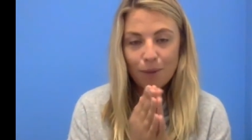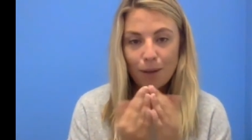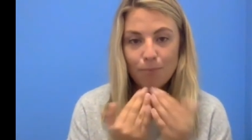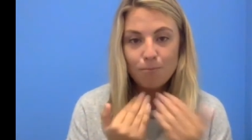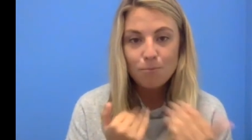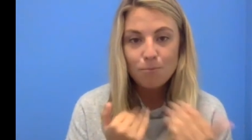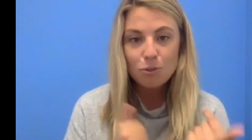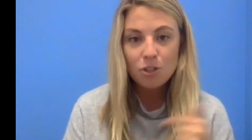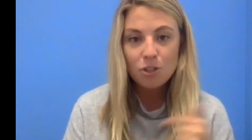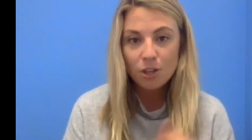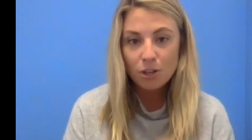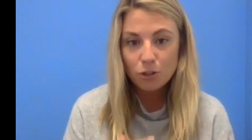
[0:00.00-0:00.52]
i'm
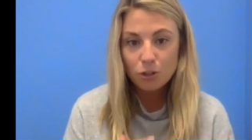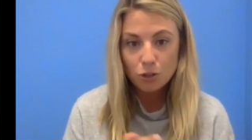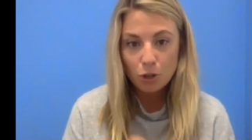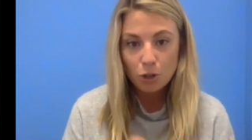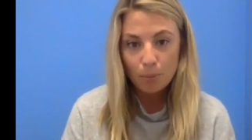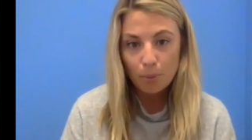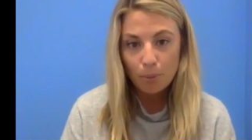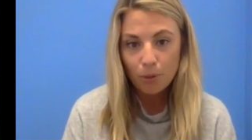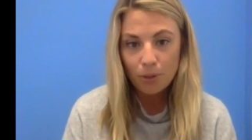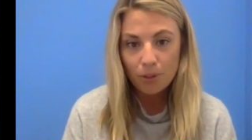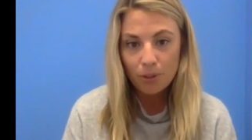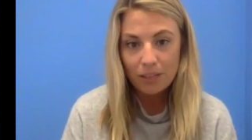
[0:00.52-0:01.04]
going to drop
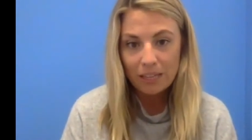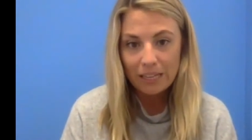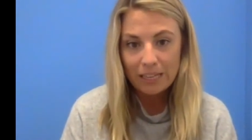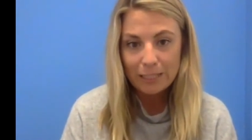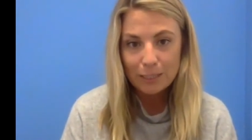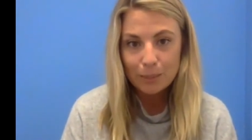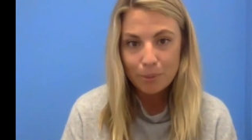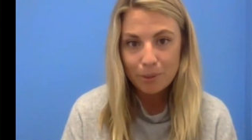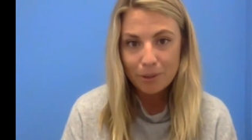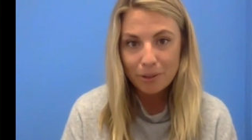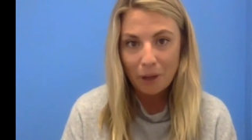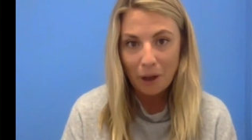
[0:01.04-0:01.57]
all the links
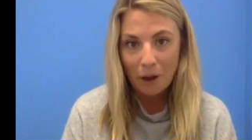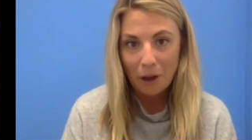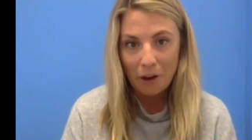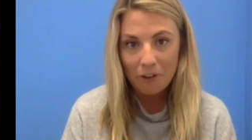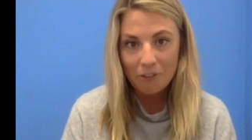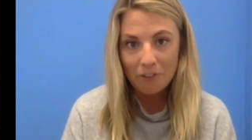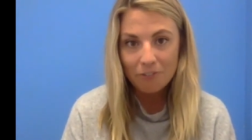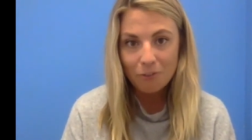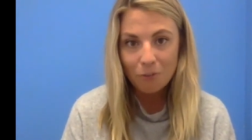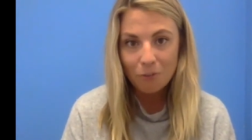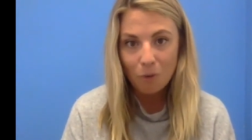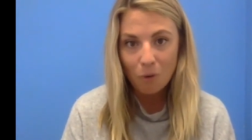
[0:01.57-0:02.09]
below
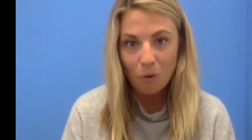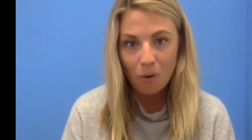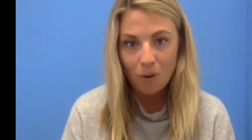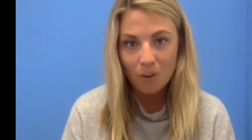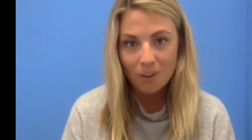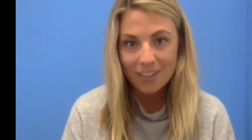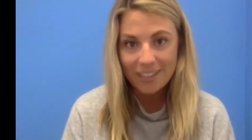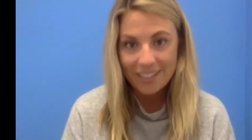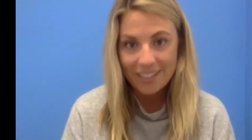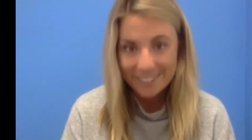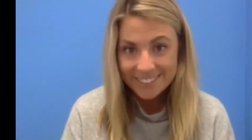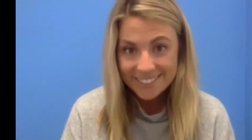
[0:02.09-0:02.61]
for
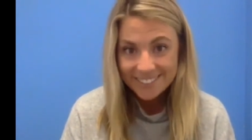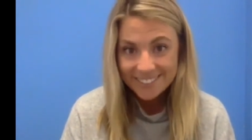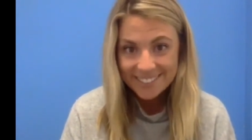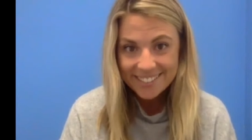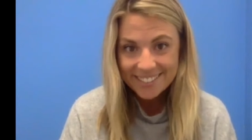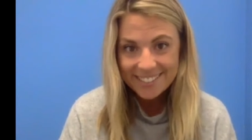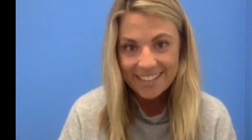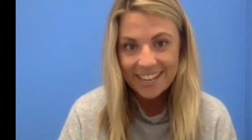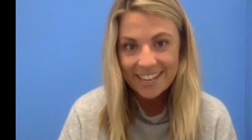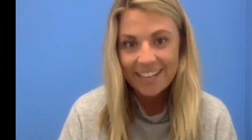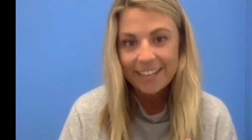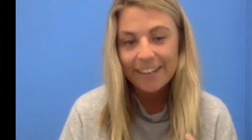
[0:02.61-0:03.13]
lead and
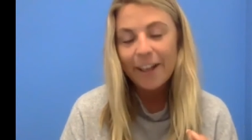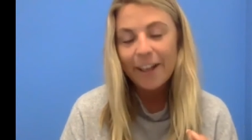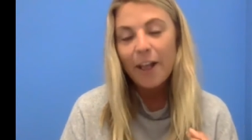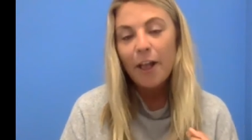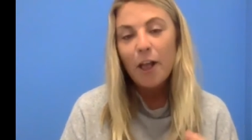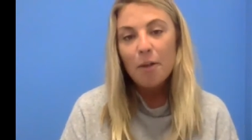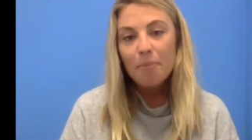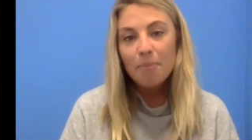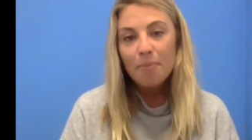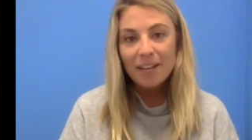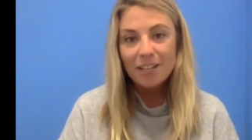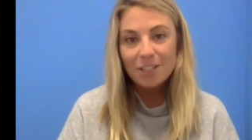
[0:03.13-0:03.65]
succeed
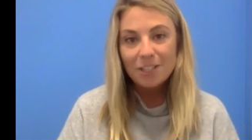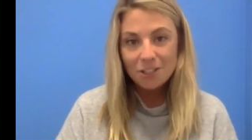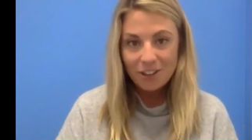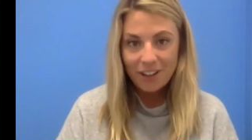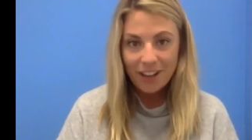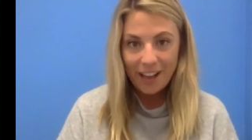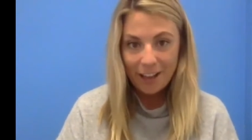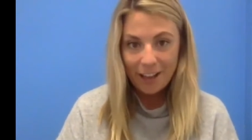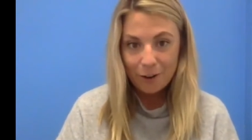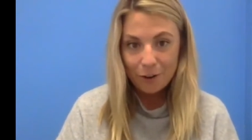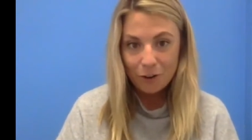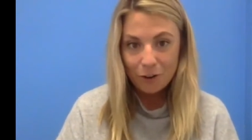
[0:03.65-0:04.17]
make sure you
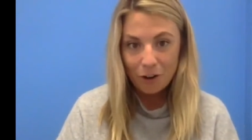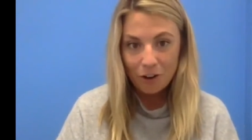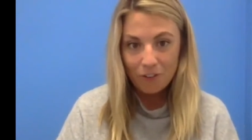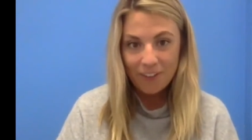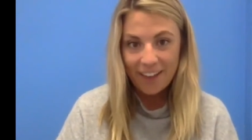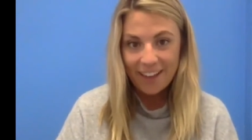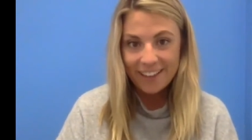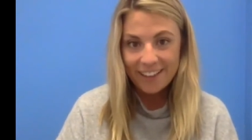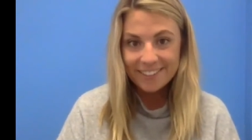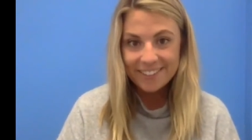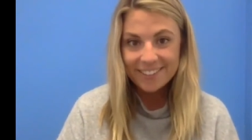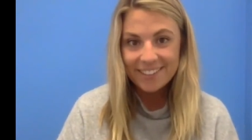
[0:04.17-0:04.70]
head on over
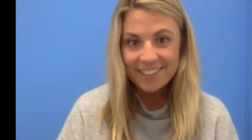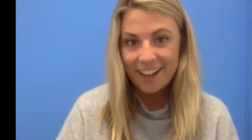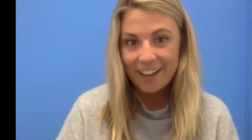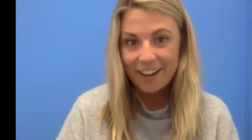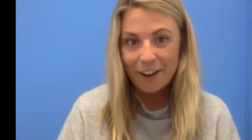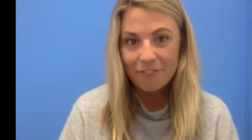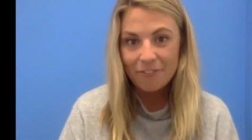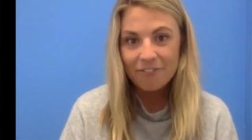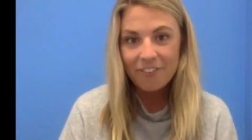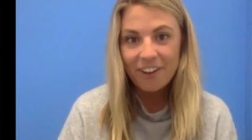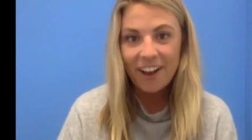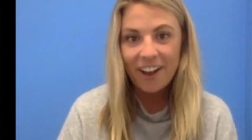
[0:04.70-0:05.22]
and sign
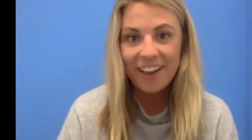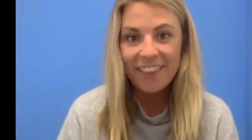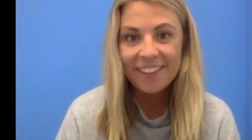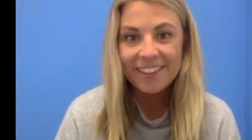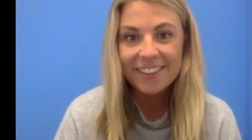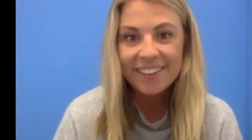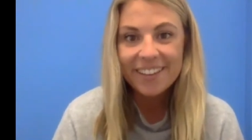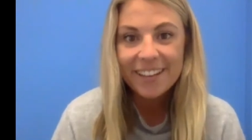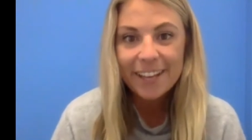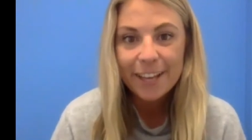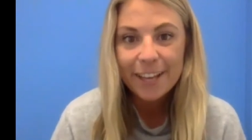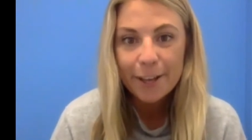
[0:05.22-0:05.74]
up via the
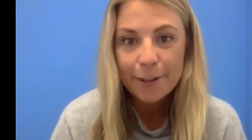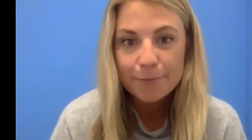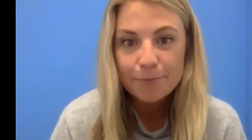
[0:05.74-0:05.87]
link